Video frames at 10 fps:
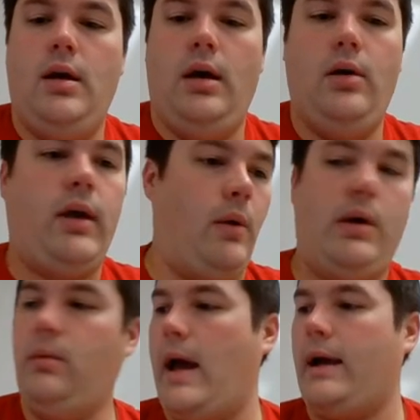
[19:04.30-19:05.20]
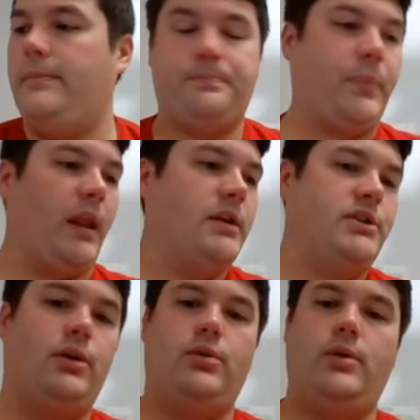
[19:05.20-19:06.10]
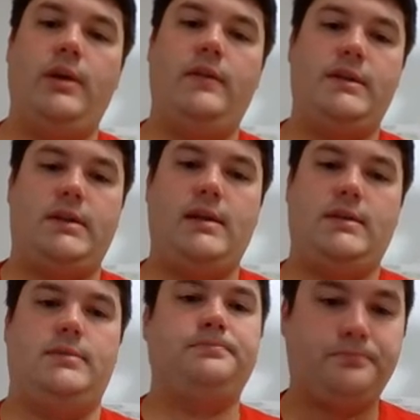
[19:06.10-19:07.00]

Okay, welcome back. So in this case,